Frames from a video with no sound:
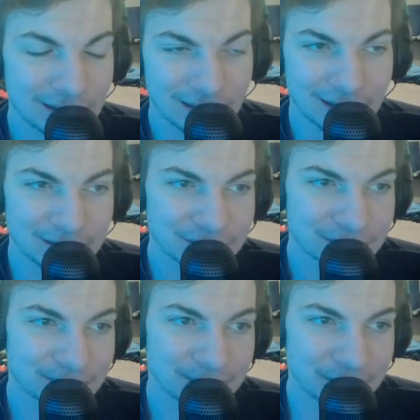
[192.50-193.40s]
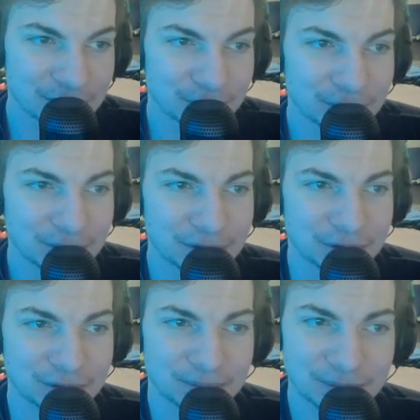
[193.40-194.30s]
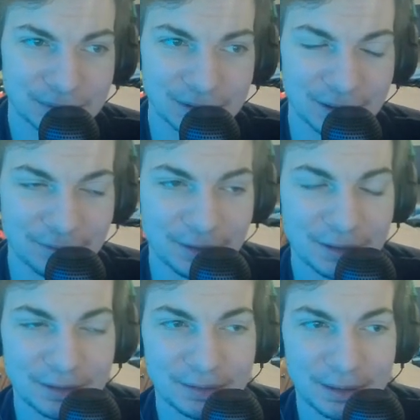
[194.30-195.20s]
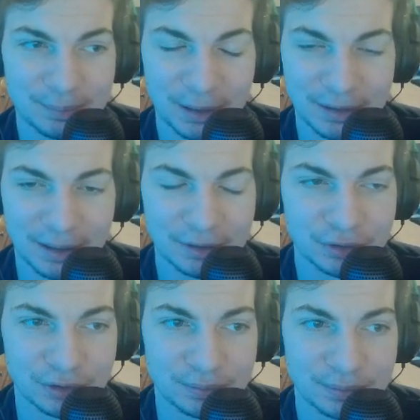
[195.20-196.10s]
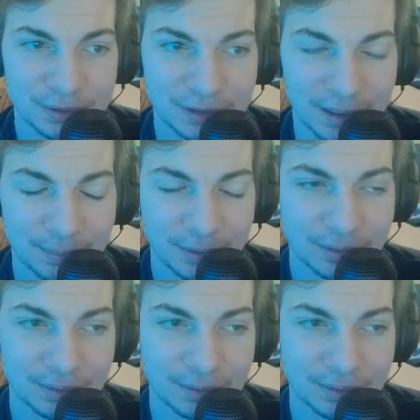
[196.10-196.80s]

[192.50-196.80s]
it's really just if he can like make that extra step